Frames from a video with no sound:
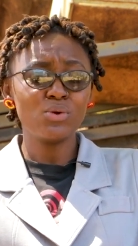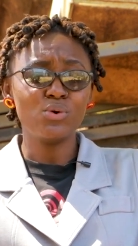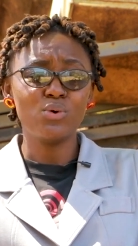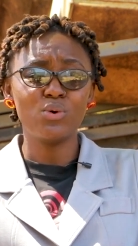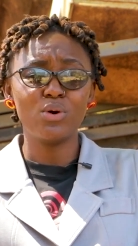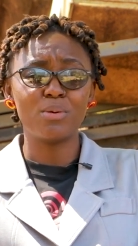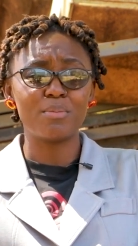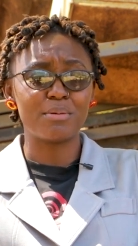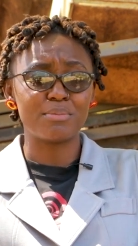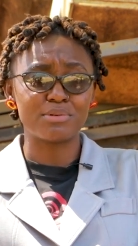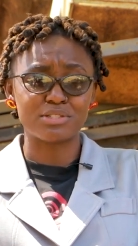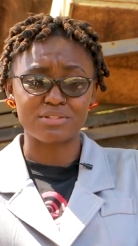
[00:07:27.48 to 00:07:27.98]
who
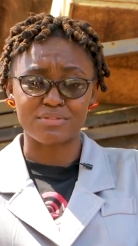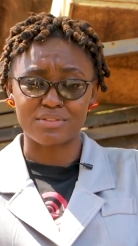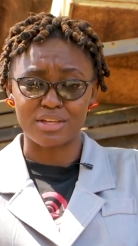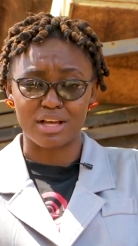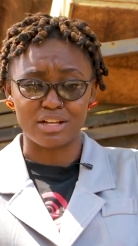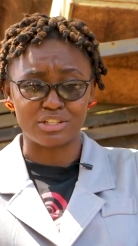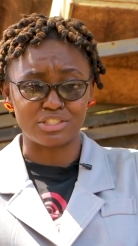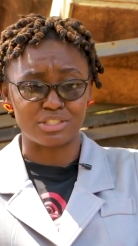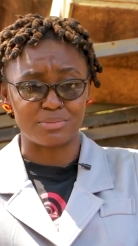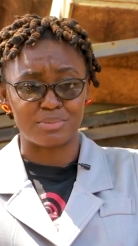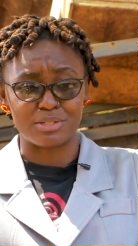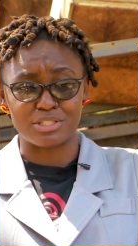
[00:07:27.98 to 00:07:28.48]
are members of the
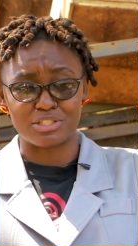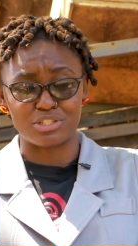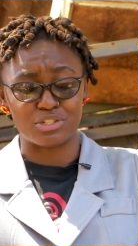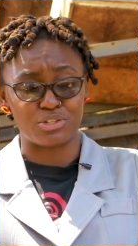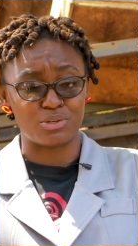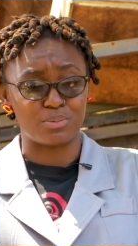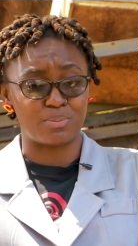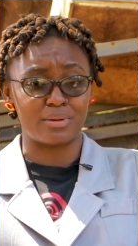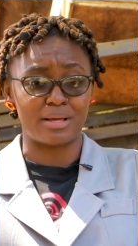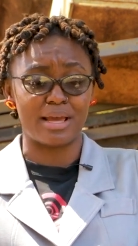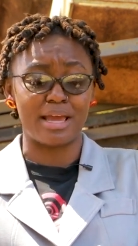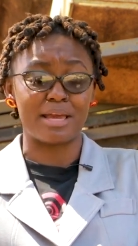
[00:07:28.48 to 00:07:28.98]

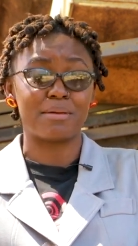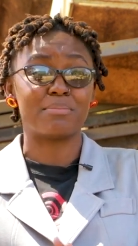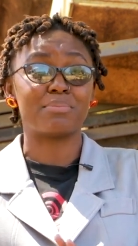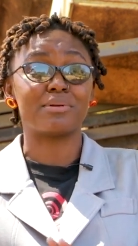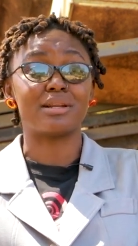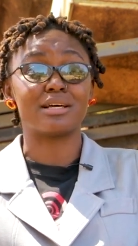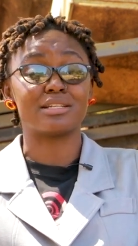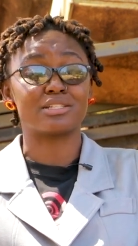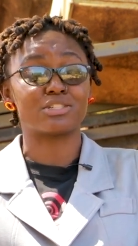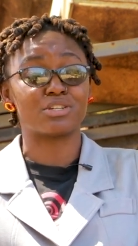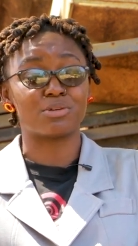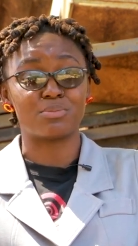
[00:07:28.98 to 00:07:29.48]

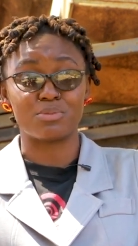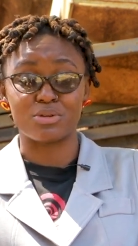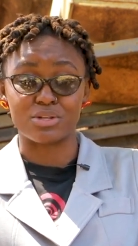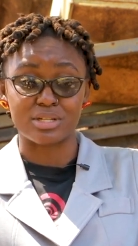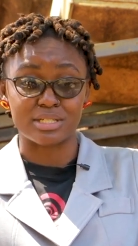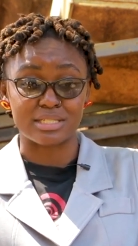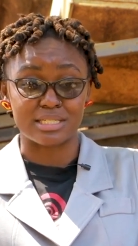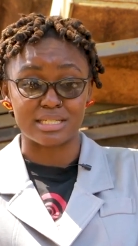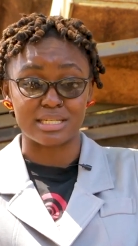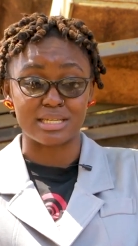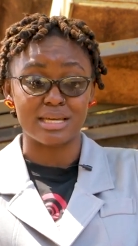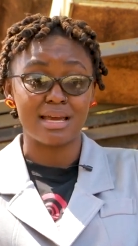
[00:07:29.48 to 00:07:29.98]
LGBTQA+
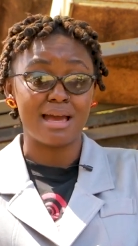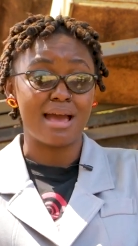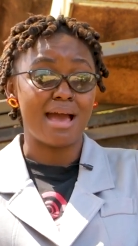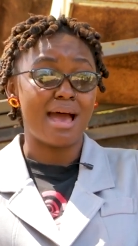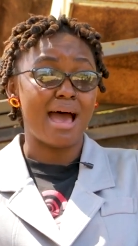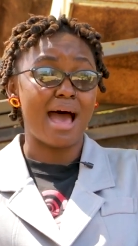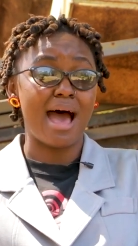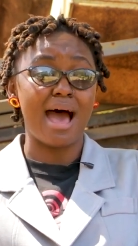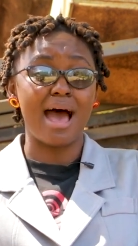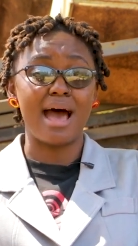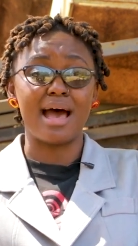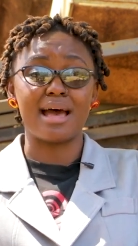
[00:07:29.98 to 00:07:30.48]
community,
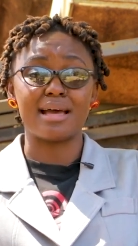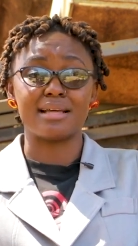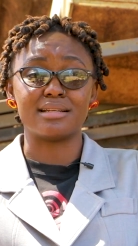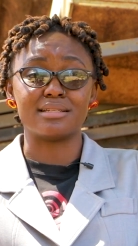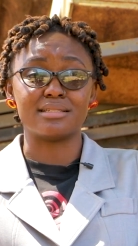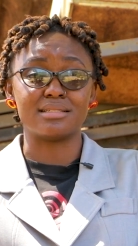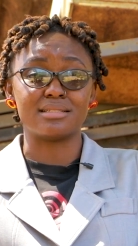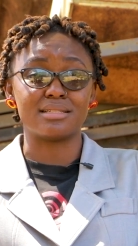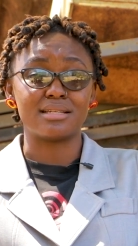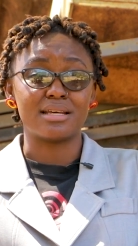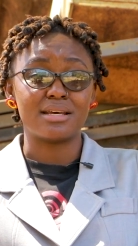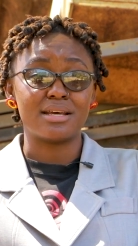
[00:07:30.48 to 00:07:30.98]

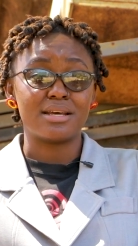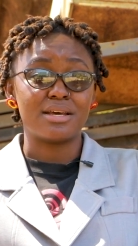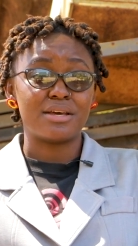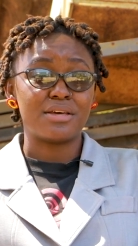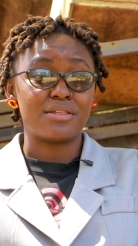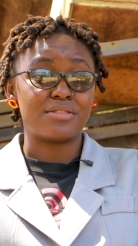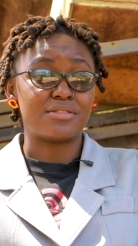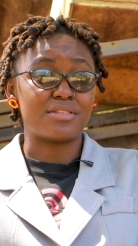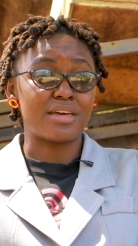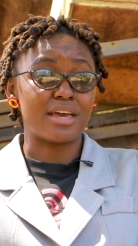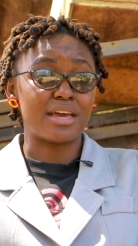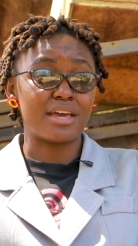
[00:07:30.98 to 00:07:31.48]
and
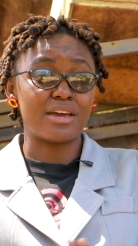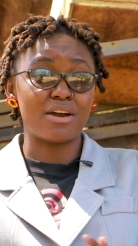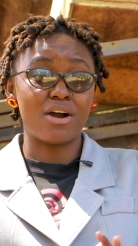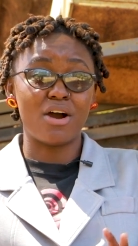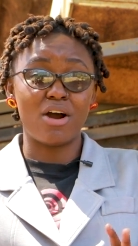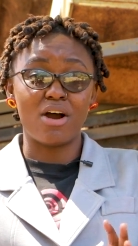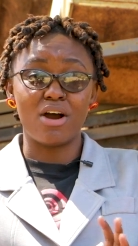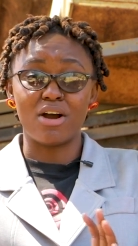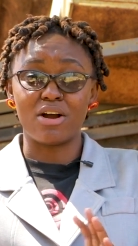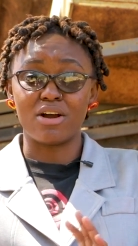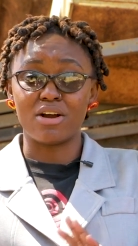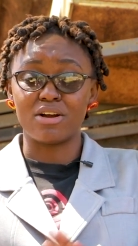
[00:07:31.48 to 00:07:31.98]
they
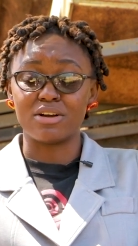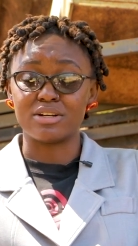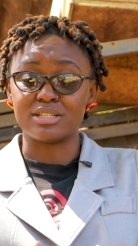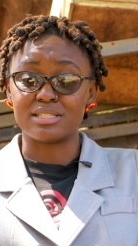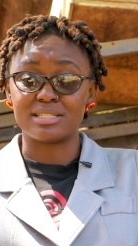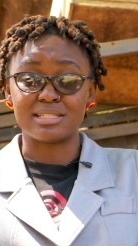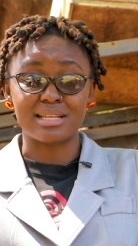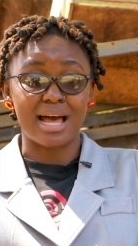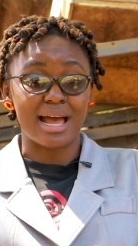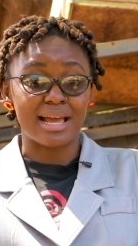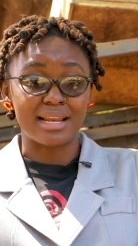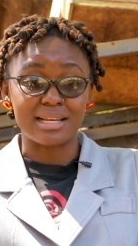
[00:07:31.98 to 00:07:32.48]
are
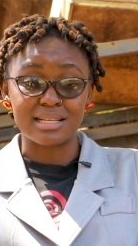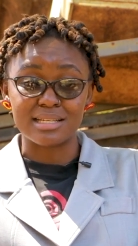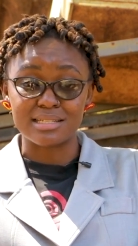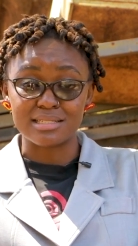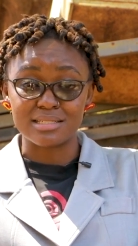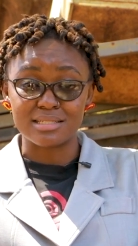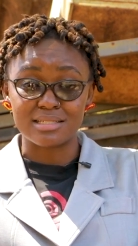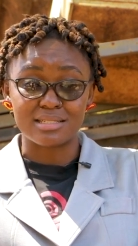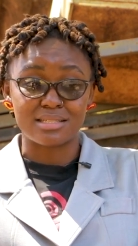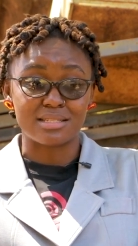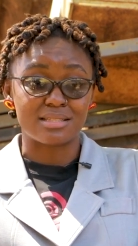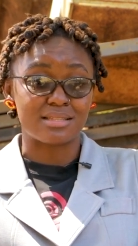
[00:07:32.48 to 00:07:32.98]

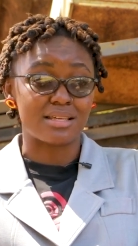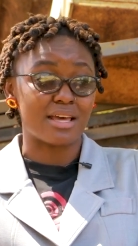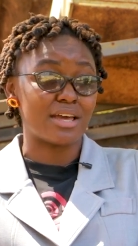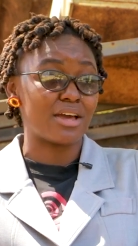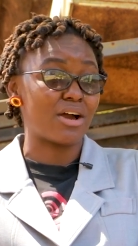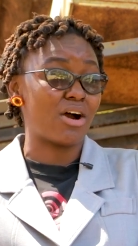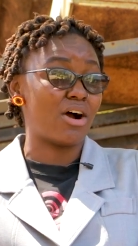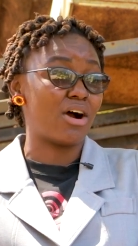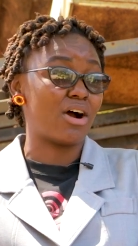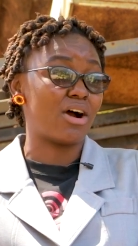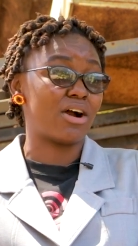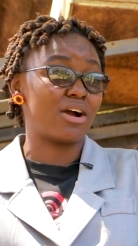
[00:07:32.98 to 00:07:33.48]
silenced, they
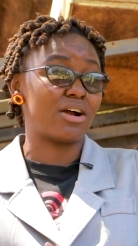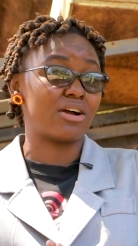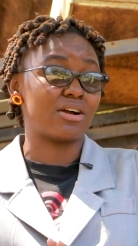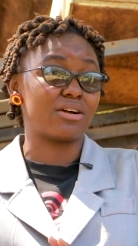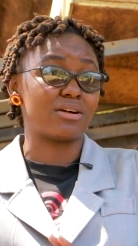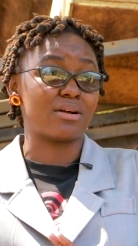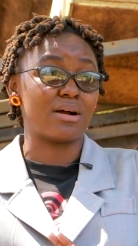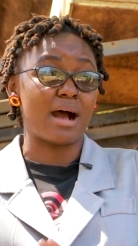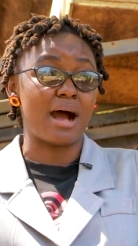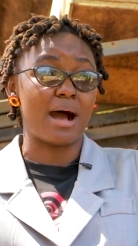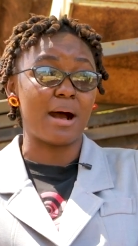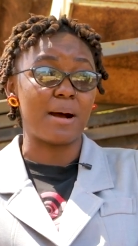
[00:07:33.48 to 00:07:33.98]

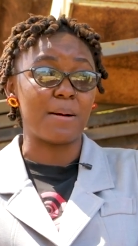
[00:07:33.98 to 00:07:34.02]
are